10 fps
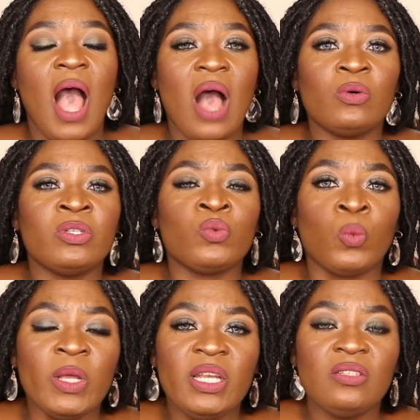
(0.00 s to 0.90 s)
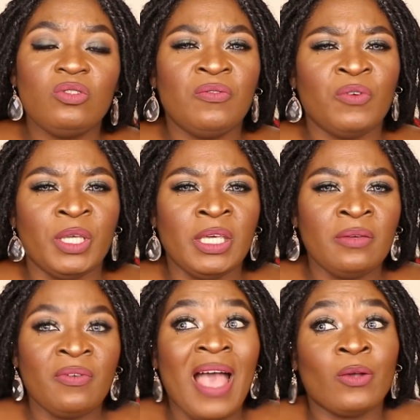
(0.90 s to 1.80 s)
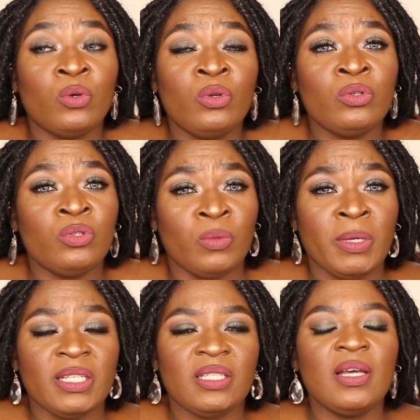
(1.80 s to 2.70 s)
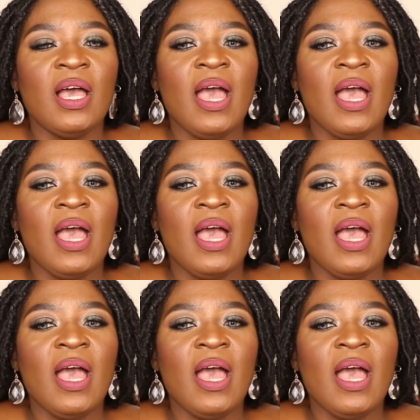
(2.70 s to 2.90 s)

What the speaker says: I was willing to forgive. I couldn't do it.